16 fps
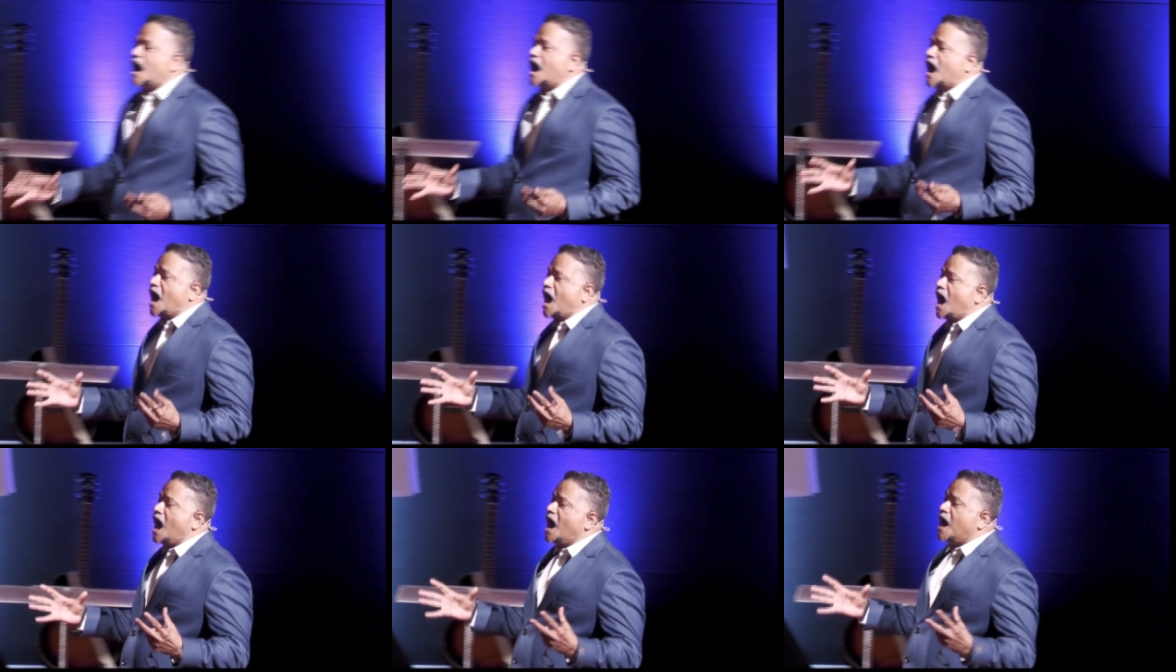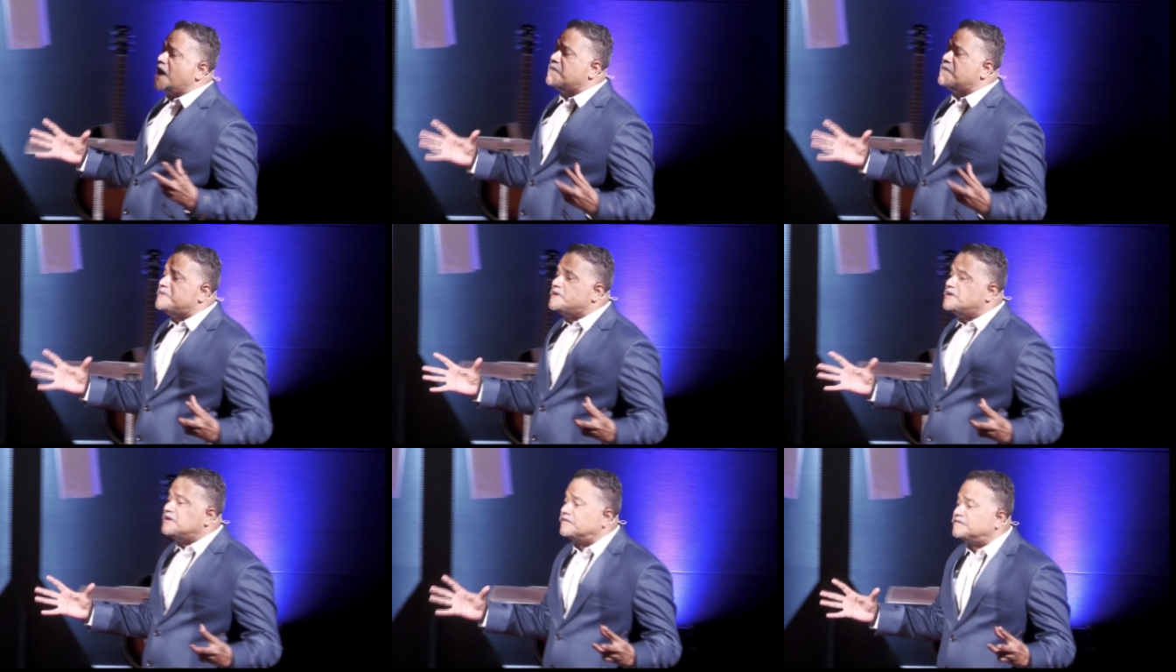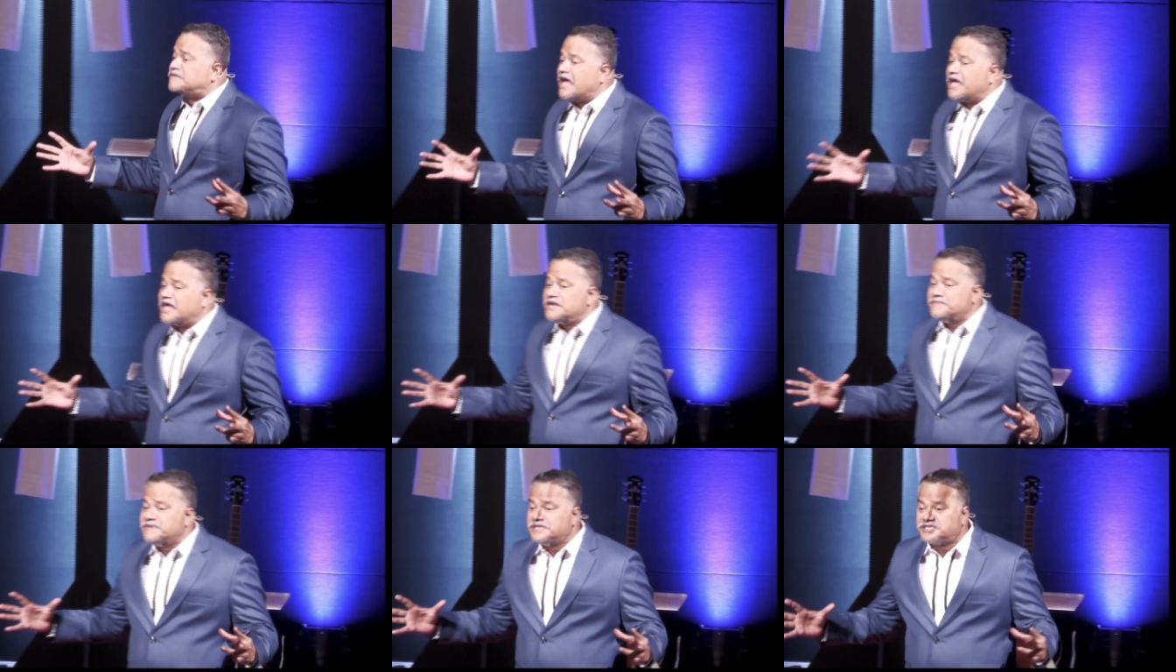army of the
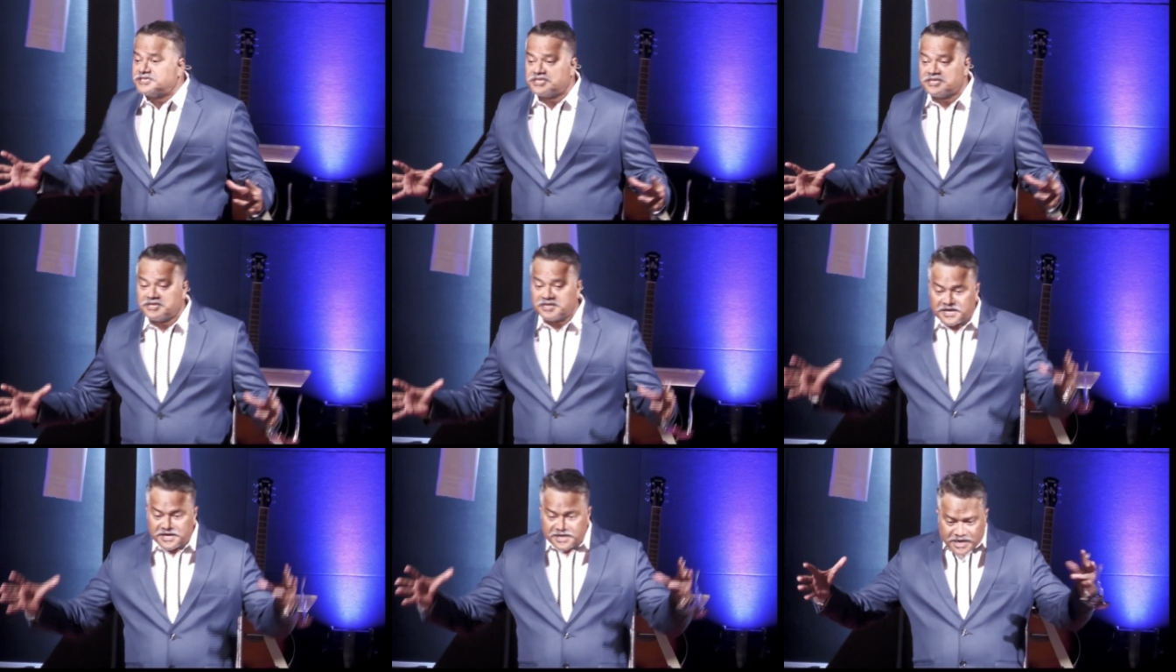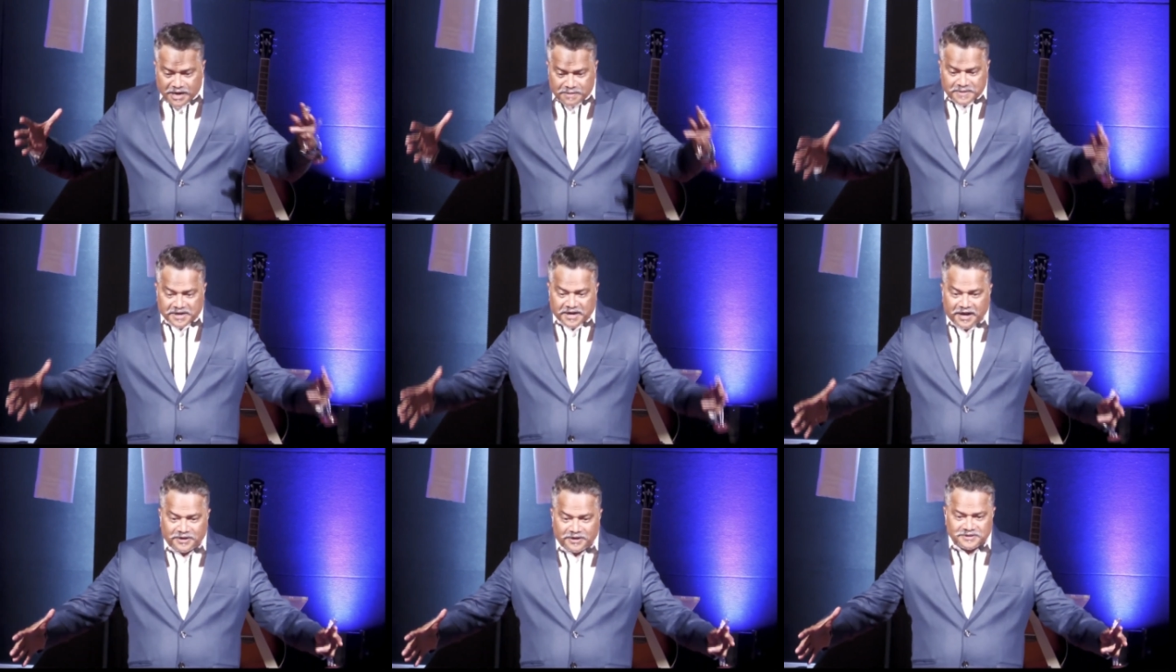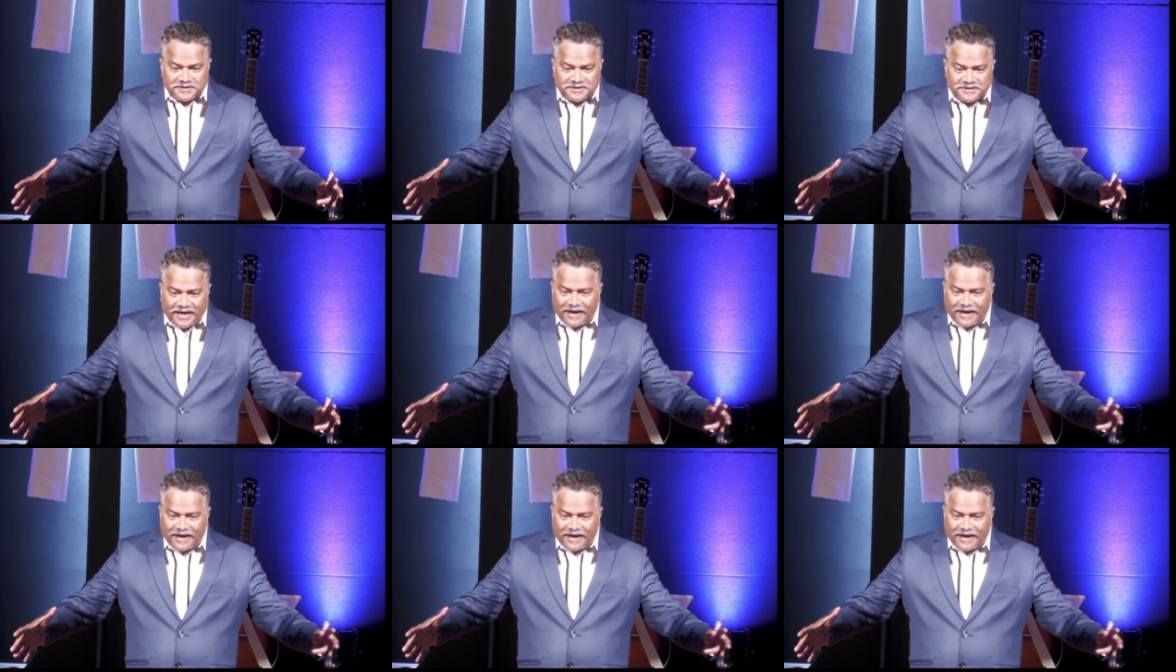enemies come around.